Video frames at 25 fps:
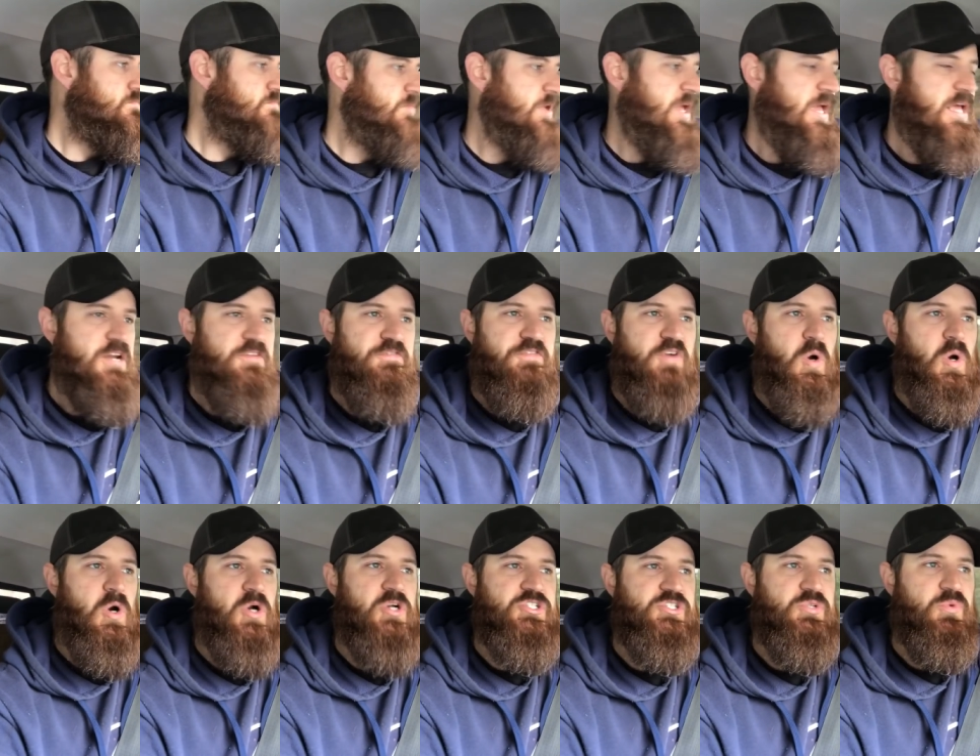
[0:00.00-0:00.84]
And of
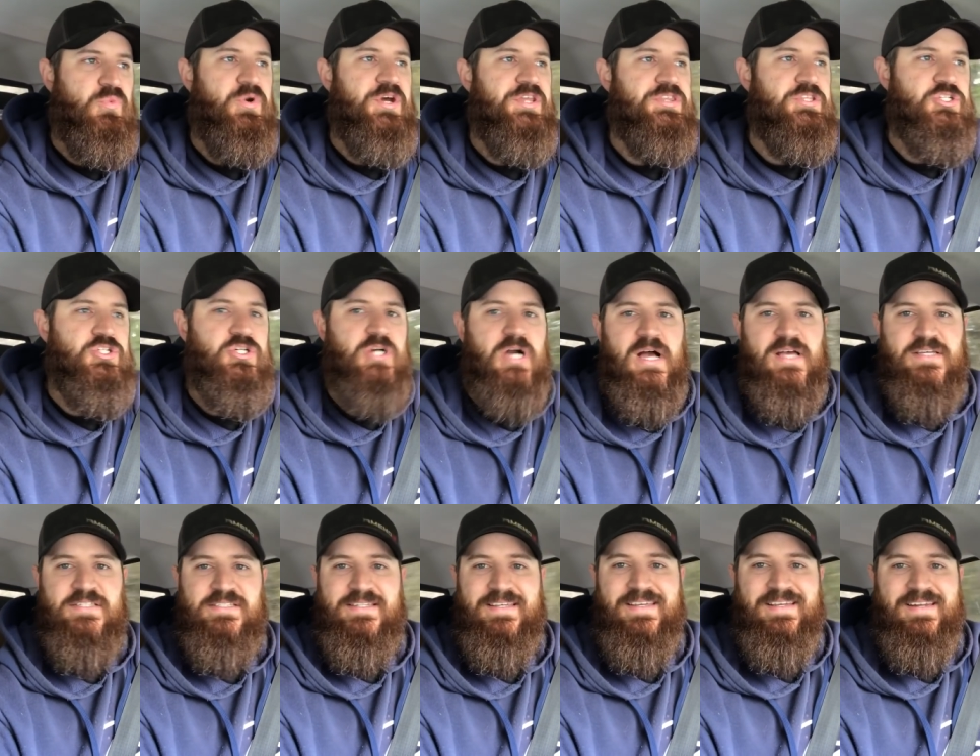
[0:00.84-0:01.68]
course, with
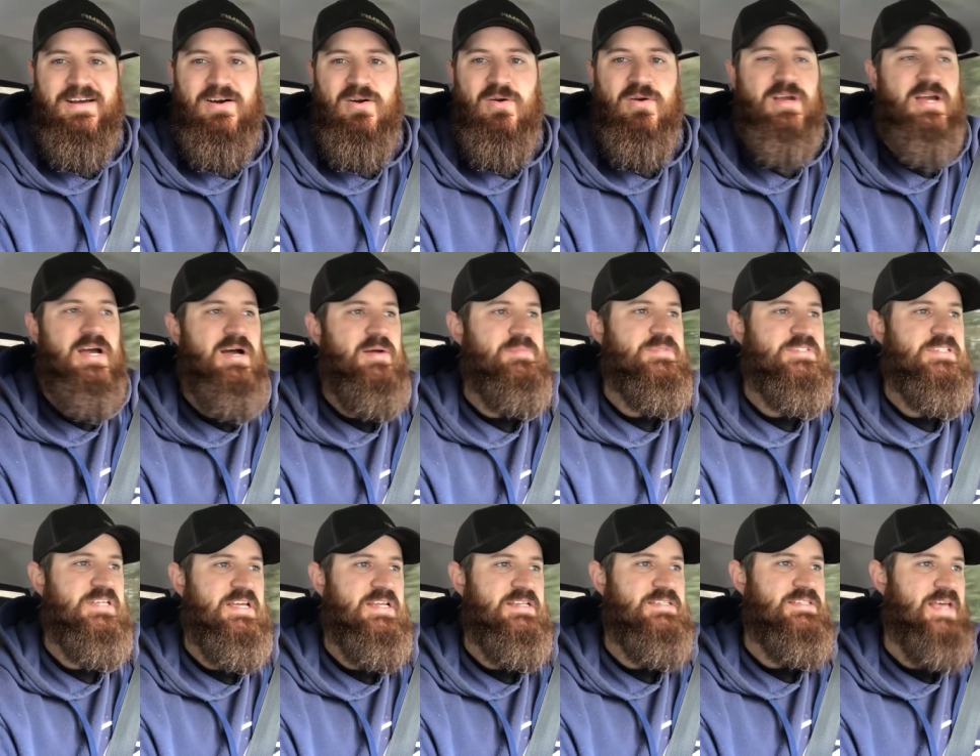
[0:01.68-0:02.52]
trust, you know, comes
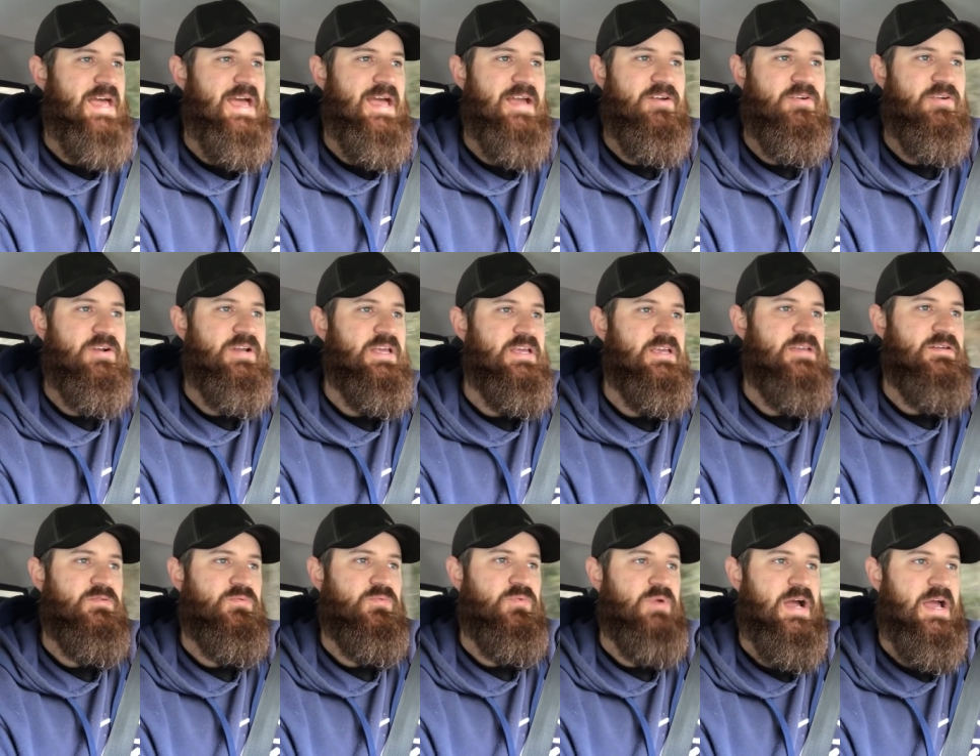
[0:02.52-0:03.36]
integrity,
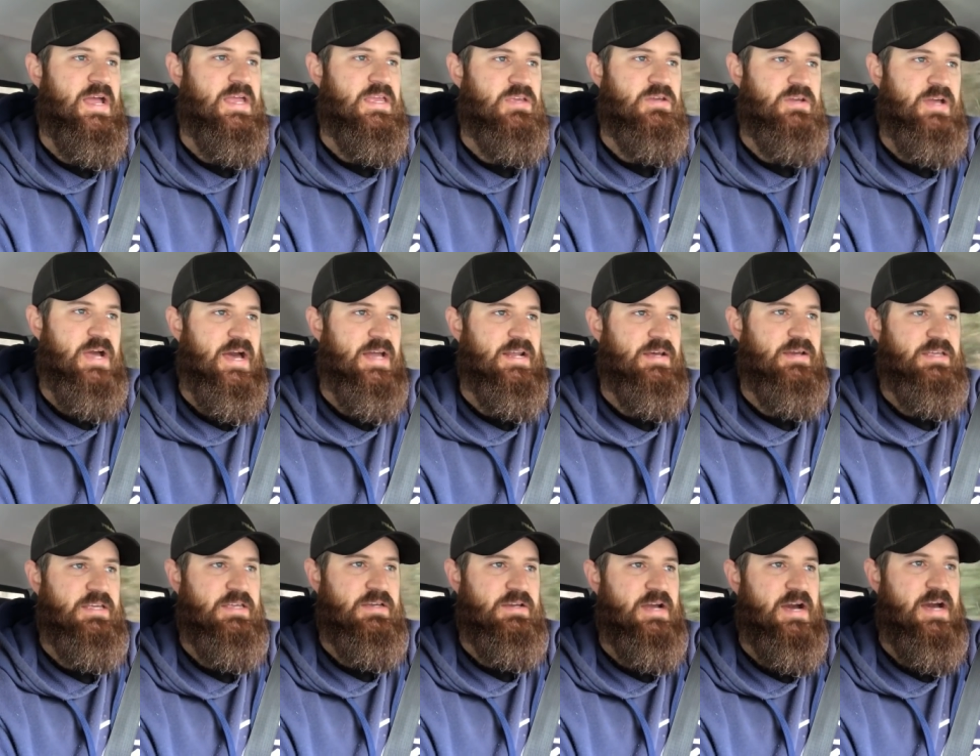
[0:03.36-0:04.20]
right? You
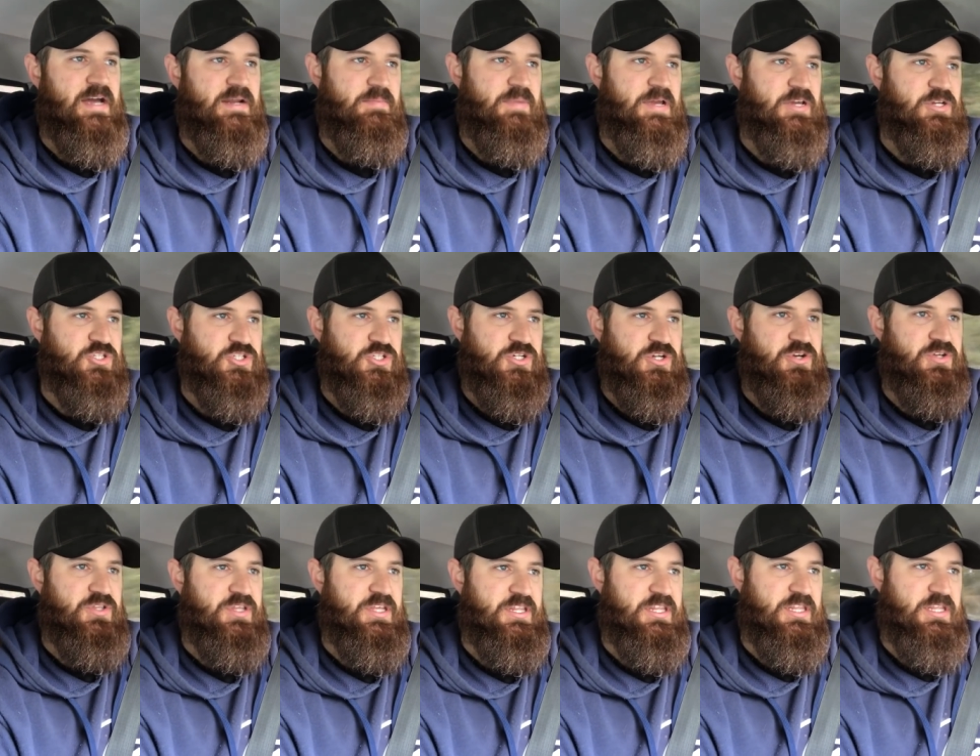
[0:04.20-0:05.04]
gotta make
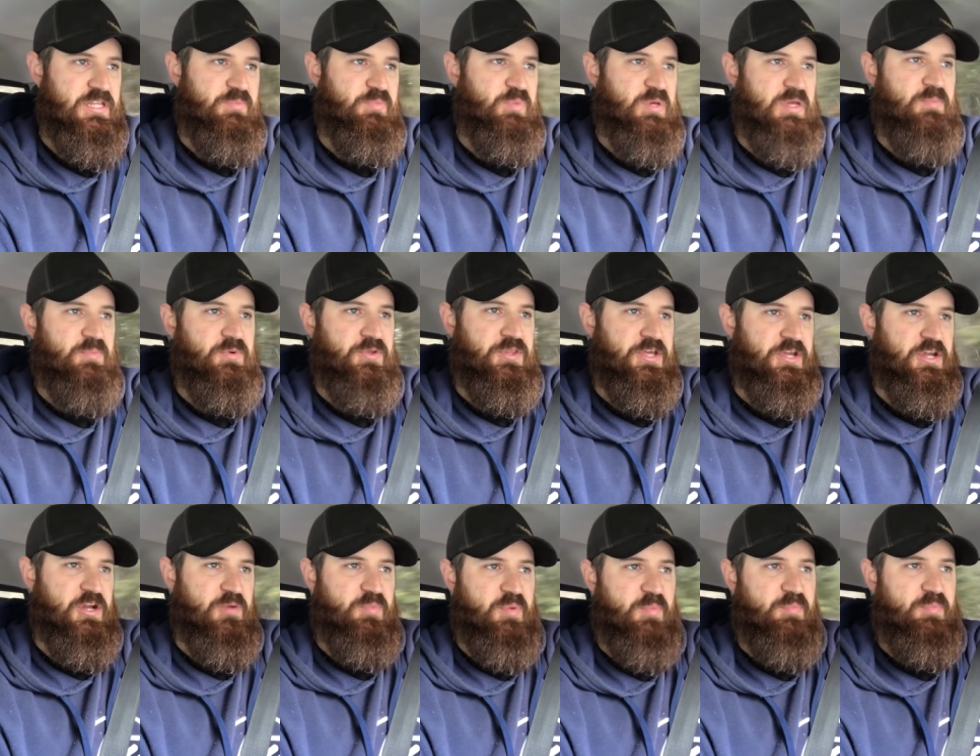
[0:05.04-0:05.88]
sure that the people that
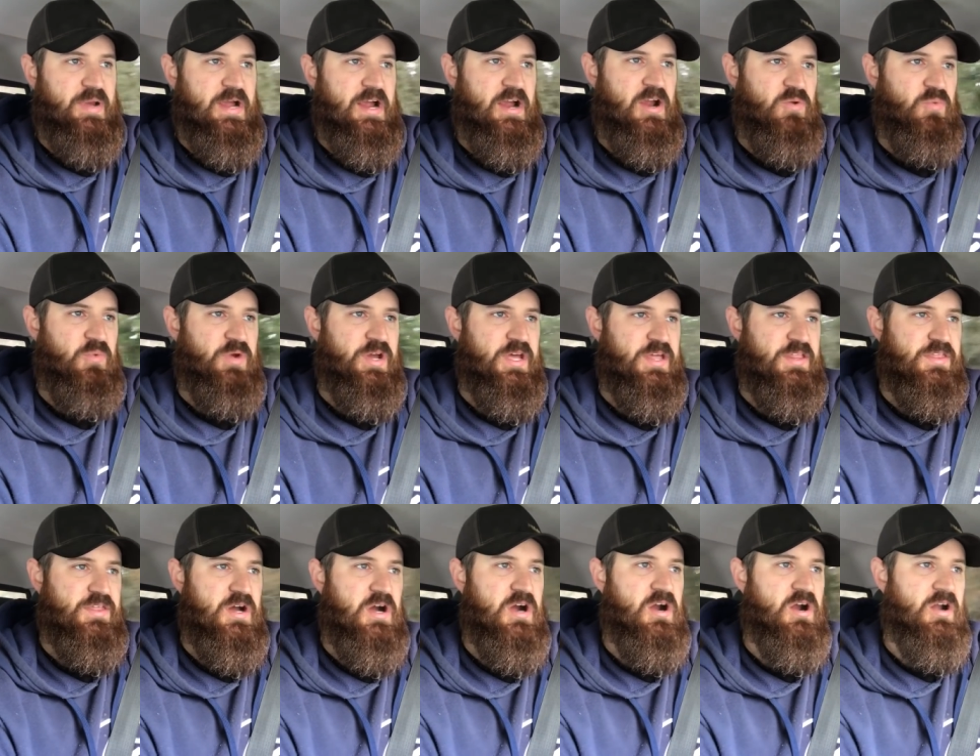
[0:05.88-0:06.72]
you're preparing with
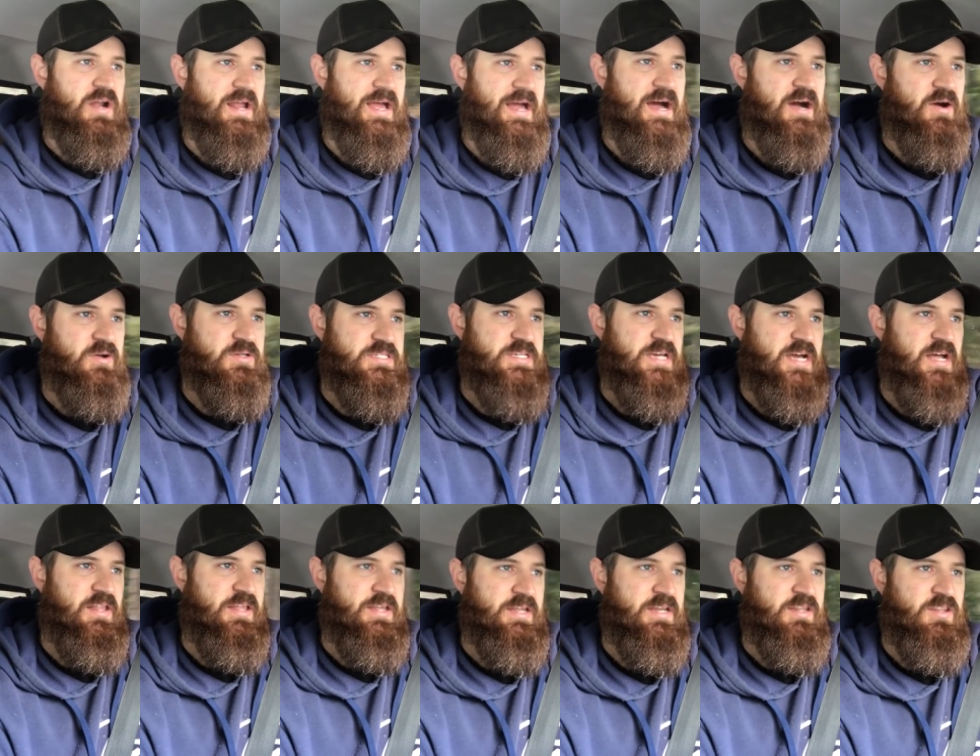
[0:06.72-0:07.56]
aren't out
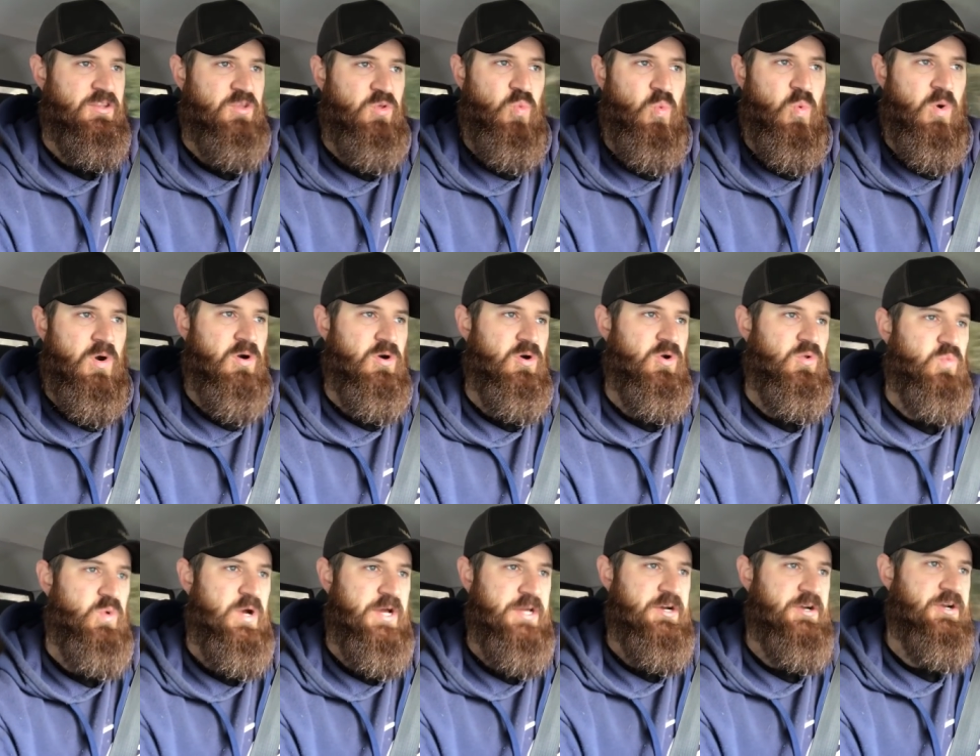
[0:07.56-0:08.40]
telling the world
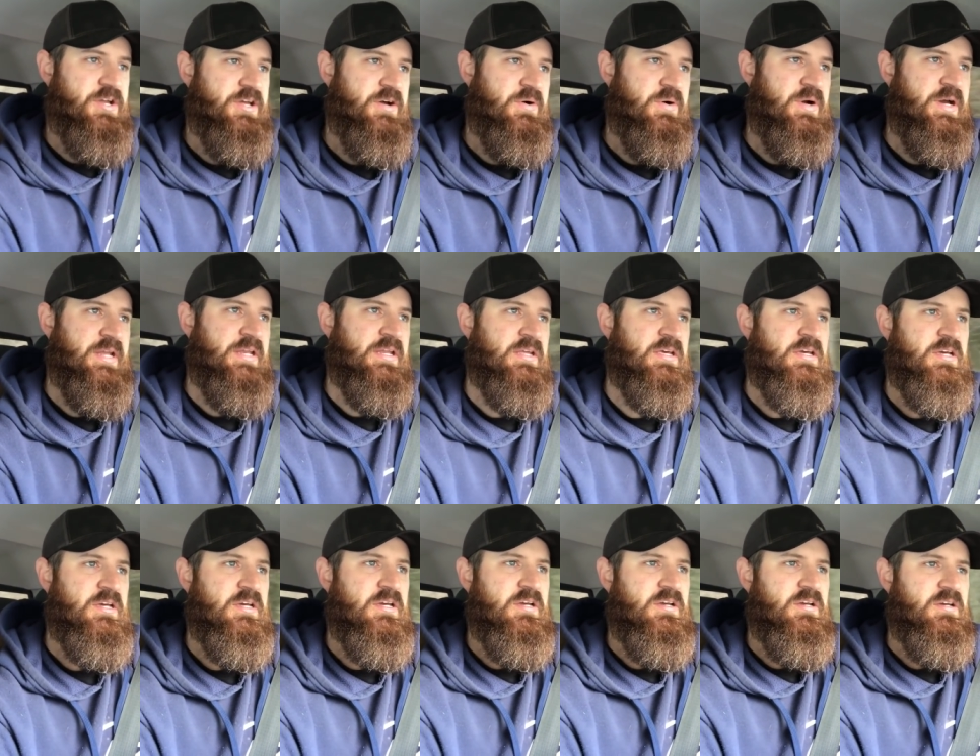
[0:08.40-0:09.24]
what you're doing,
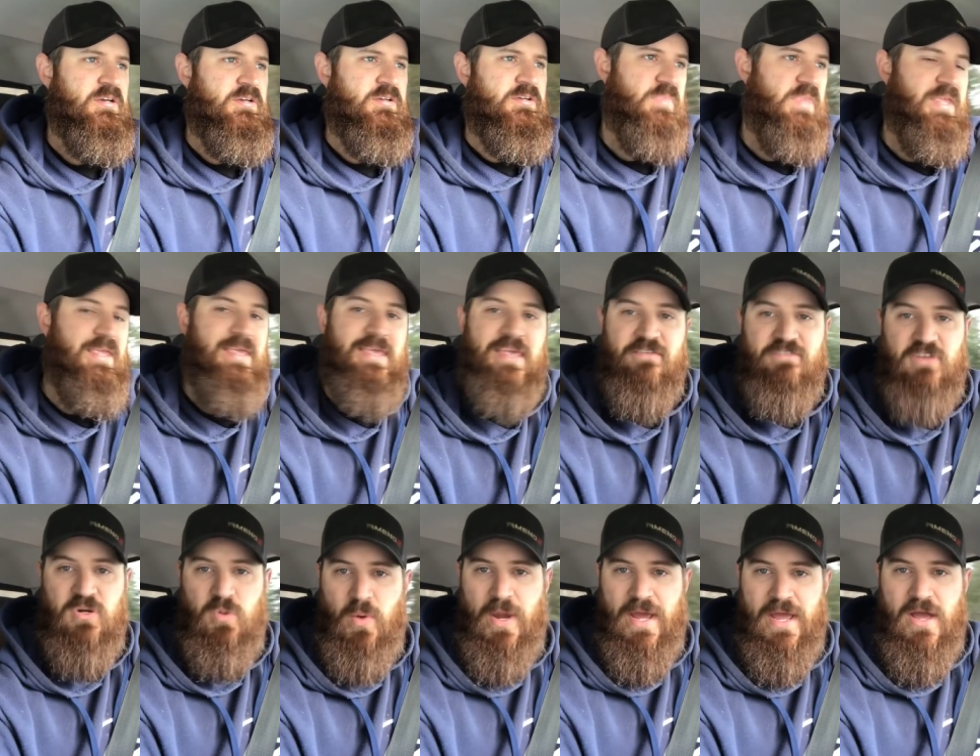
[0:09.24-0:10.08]

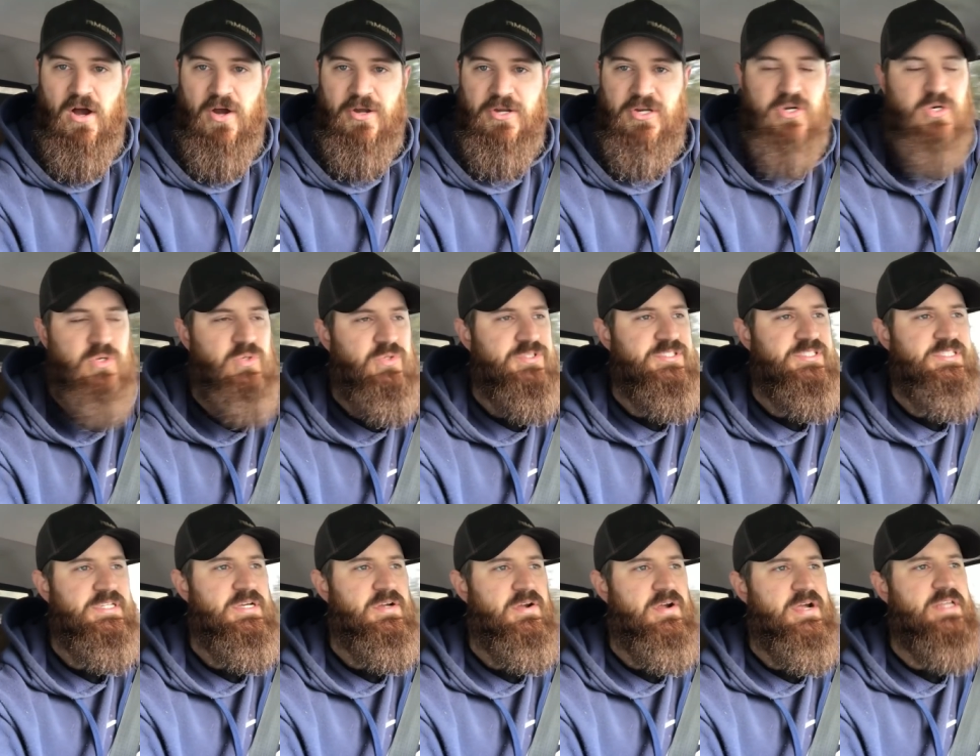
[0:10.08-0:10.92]
giving away all your cool
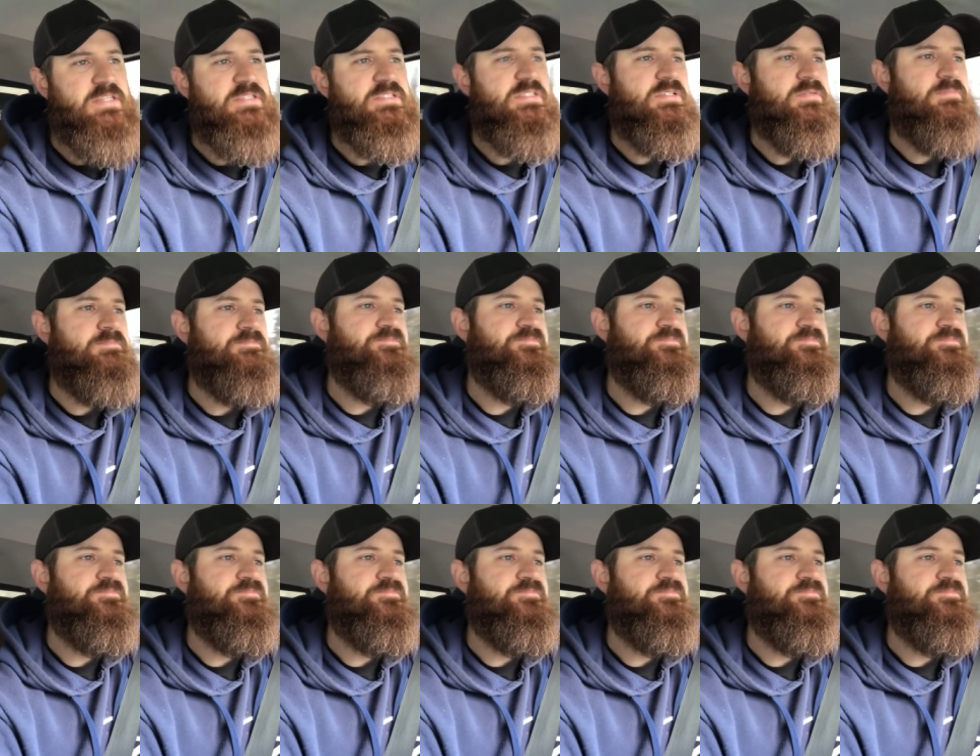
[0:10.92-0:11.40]
secrets.